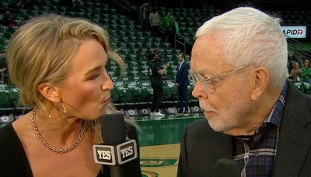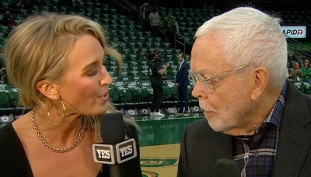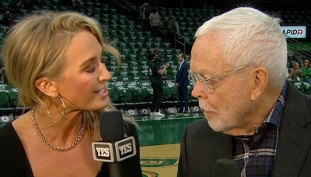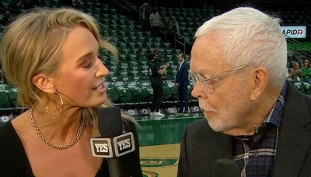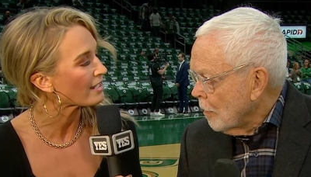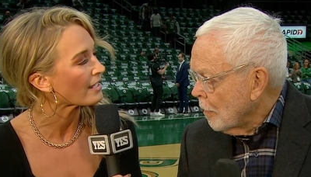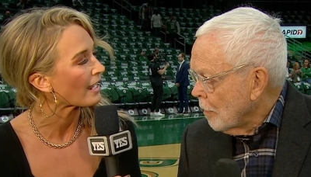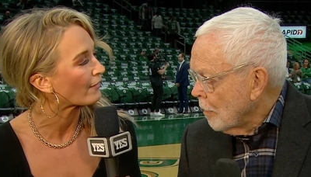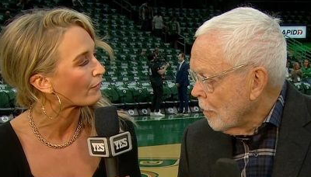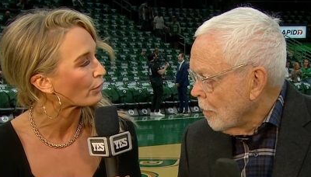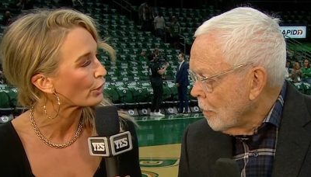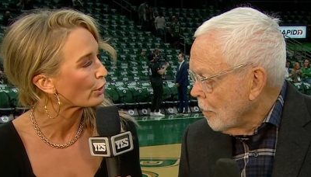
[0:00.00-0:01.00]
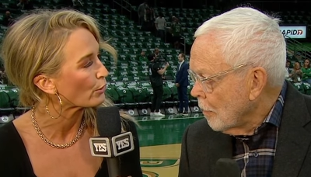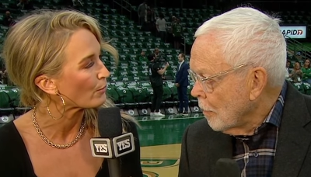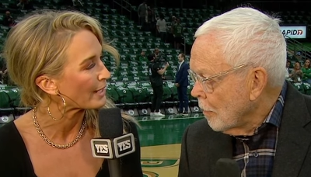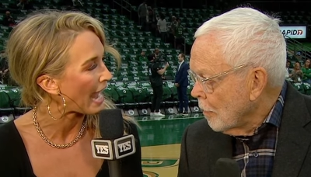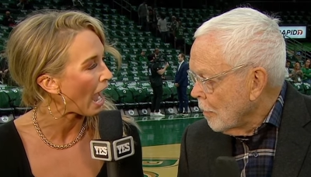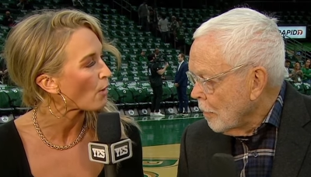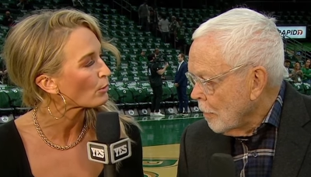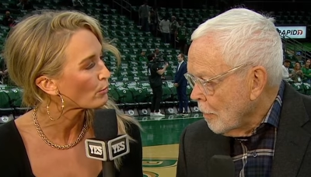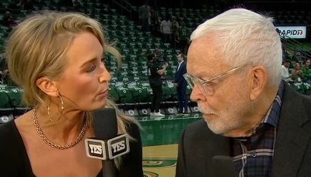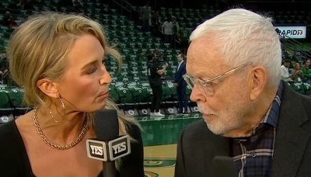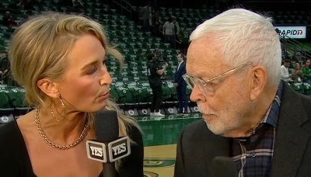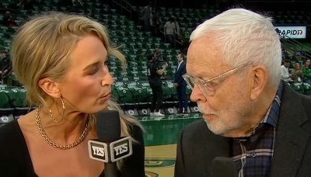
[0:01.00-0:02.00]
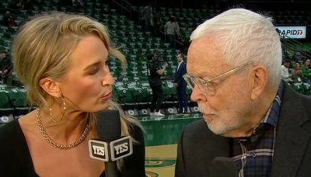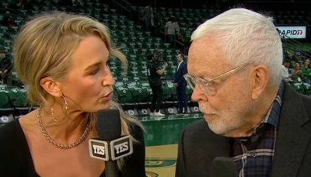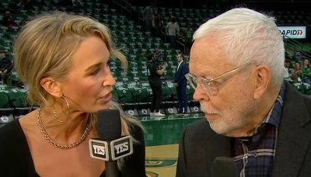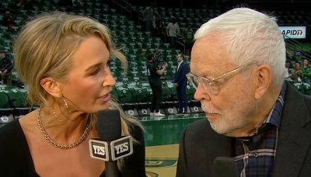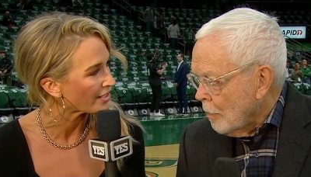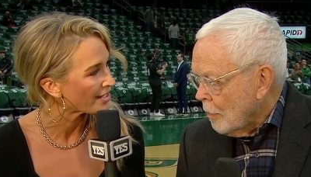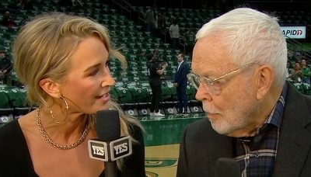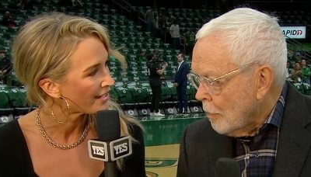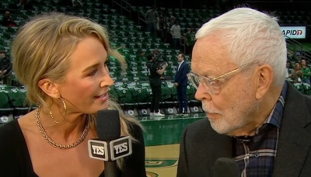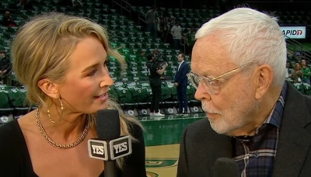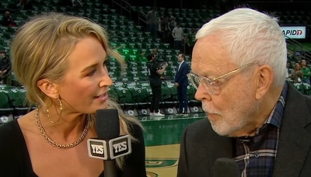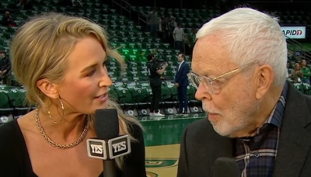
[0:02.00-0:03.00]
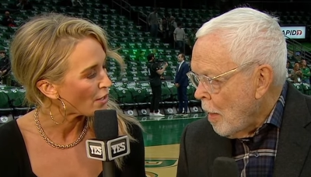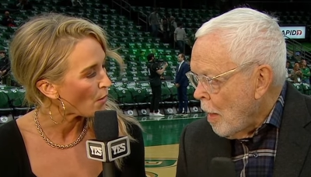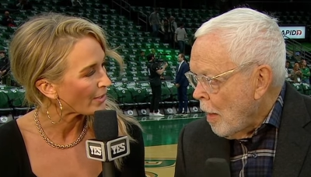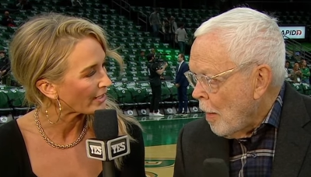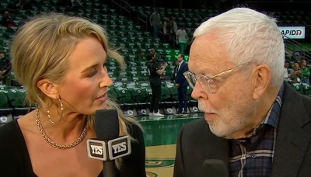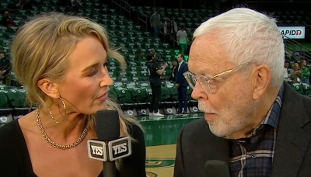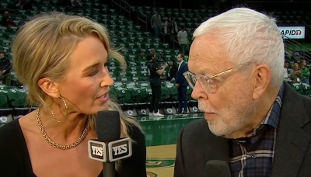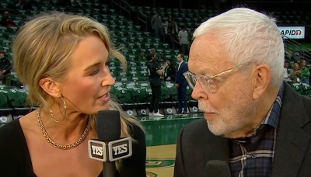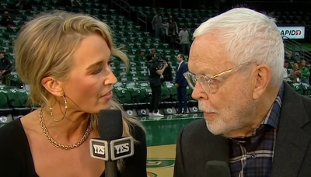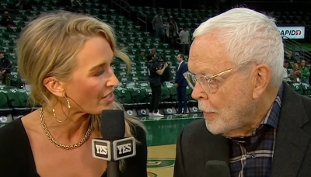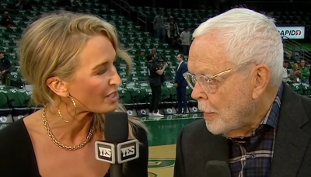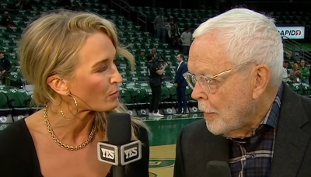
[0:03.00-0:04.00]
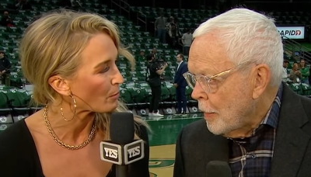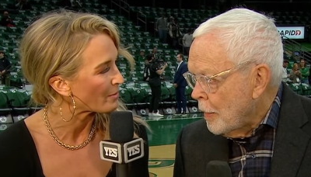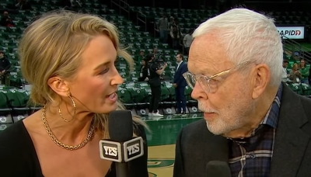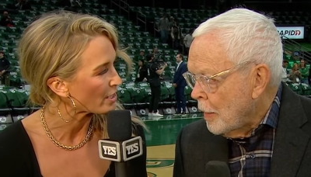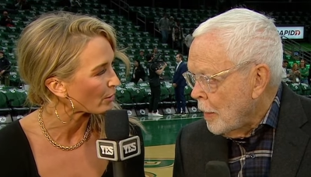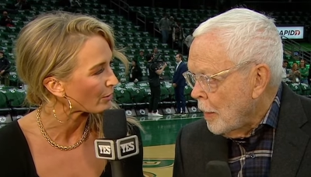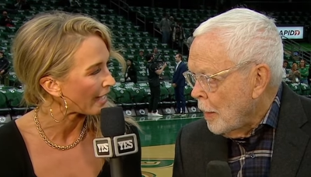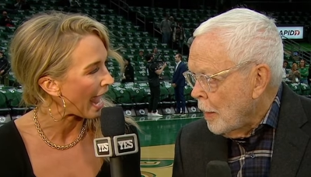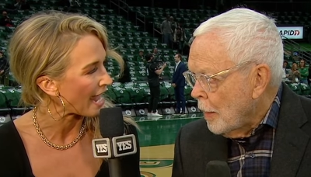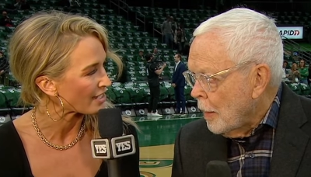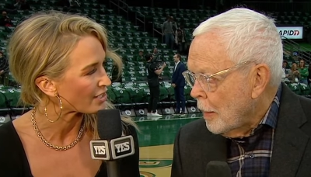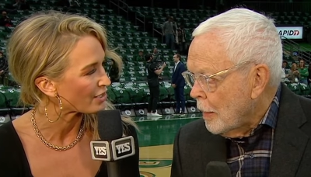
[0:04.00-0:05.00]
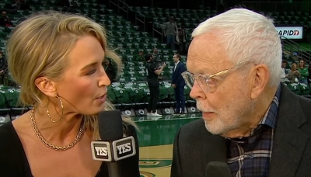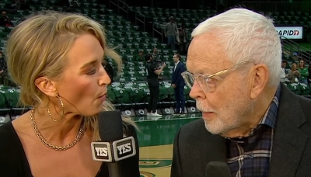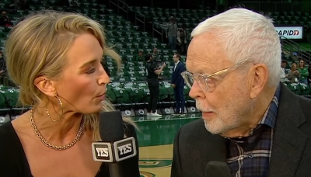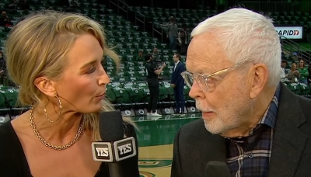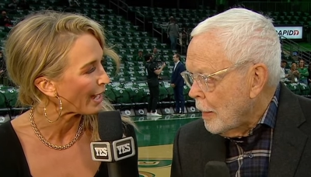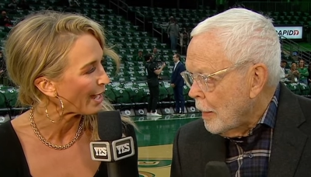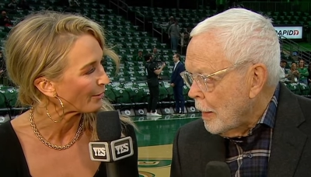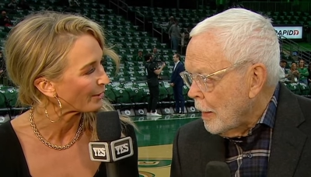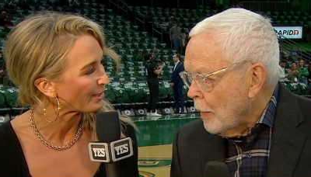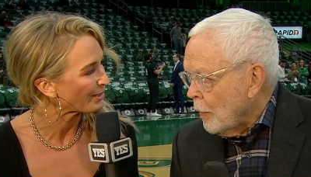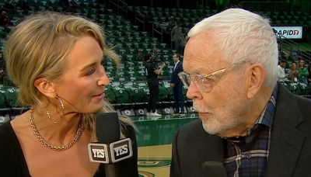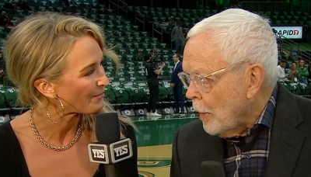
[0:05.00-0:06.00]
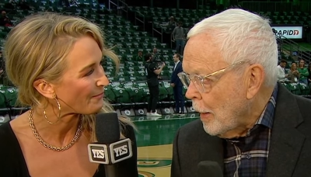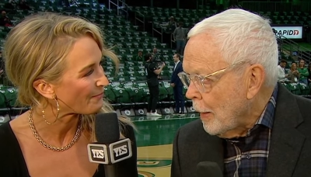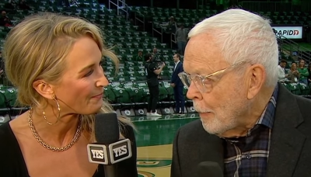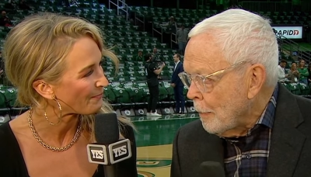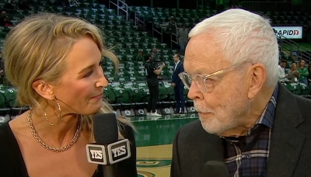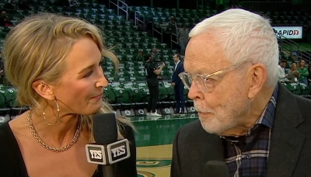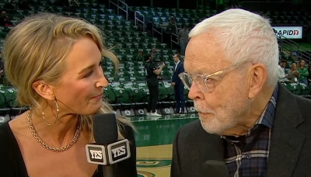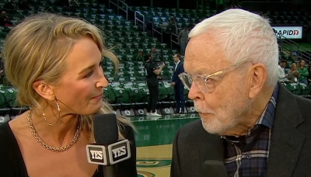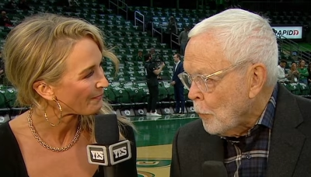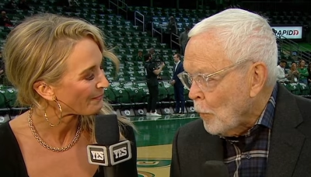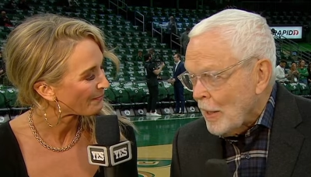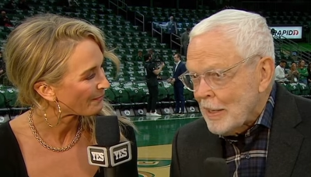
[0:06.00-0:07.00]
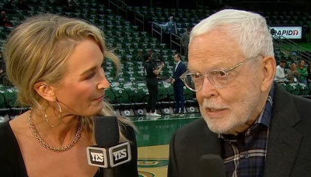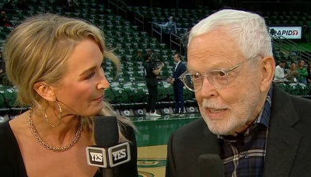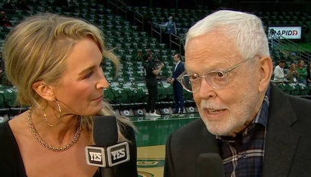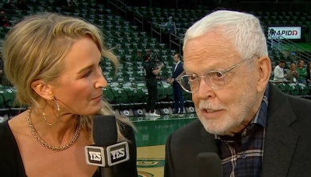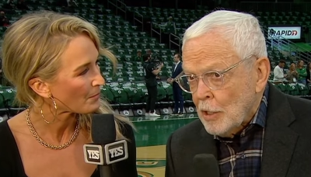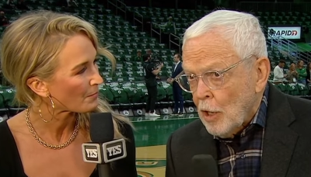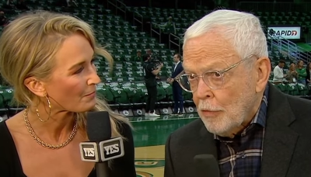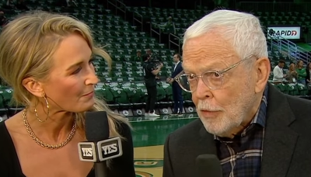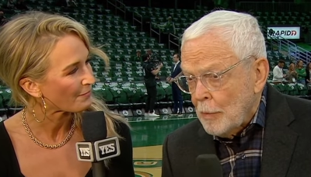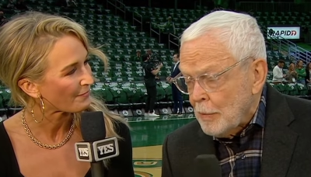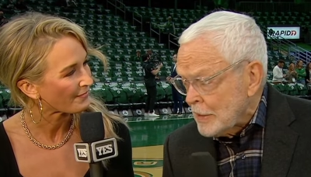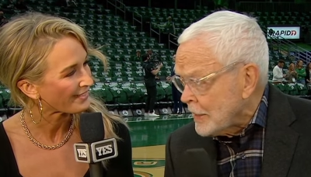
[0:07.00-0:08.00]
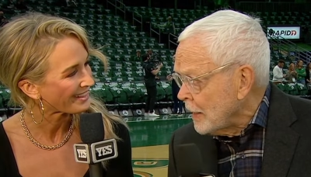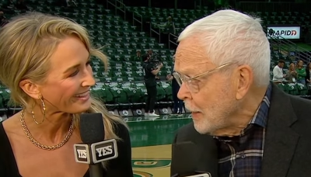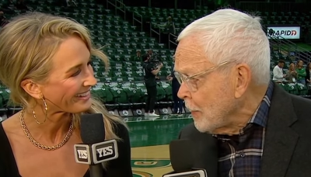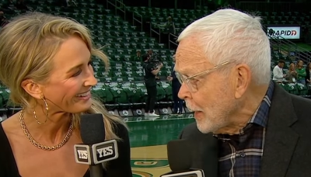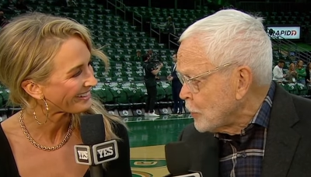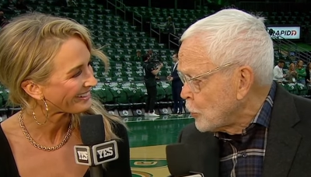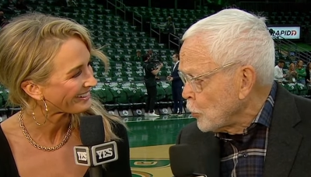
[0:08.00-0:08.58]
Speaker 1: What's it like for you, and how do you approach it knowing that th this will be your last go around?
Speaker 2: Um, well, it's actually a lot of fun because I live next